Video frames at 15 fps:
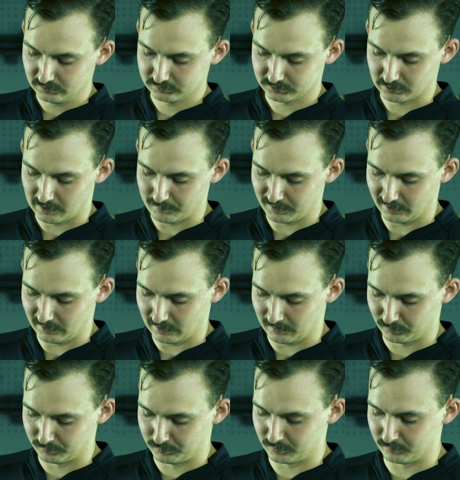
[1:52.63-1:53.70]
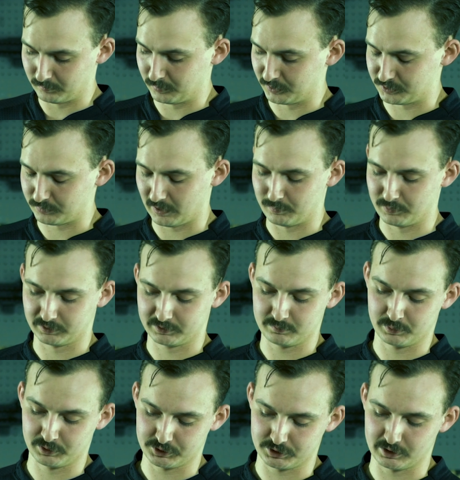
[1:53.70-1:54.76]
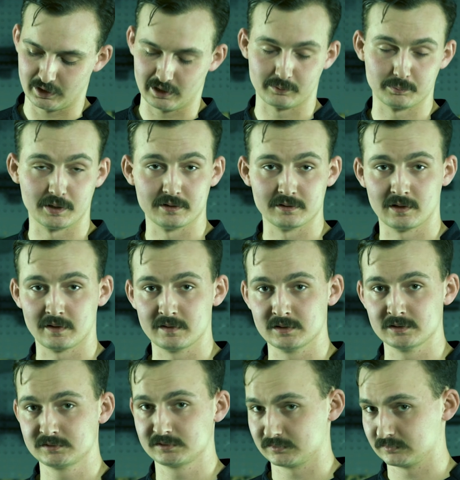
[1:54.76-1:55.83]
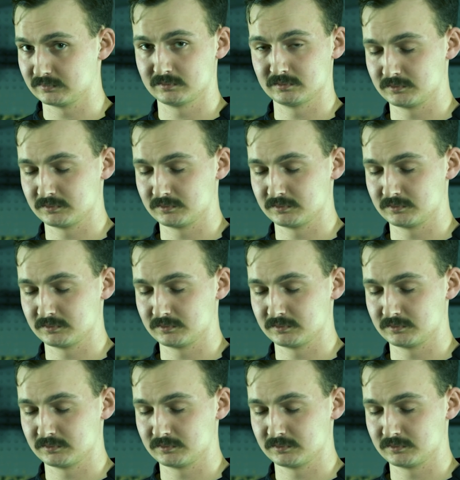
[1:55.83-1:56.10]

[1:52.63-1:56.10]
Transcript: So I'm able to push my push-to-talk button on those.